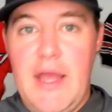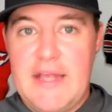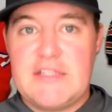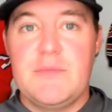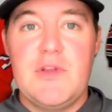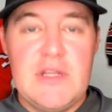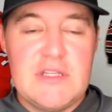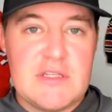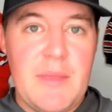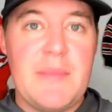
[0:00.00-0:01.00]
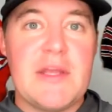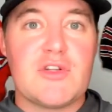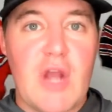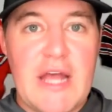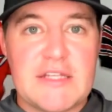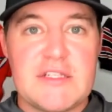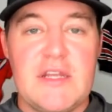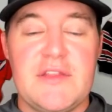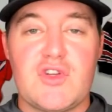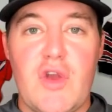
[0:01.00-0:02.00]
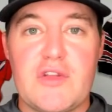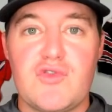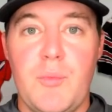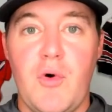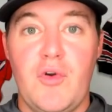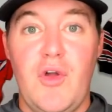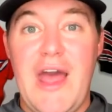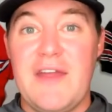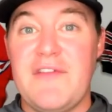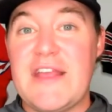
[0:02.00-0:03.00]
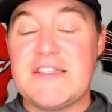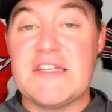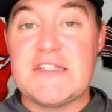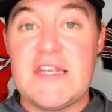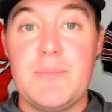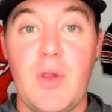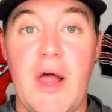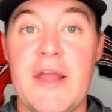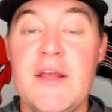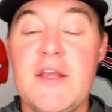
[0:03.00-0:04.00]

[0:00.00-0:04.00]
SMU needs to maybe address in the transfer portal ahead of ACC play,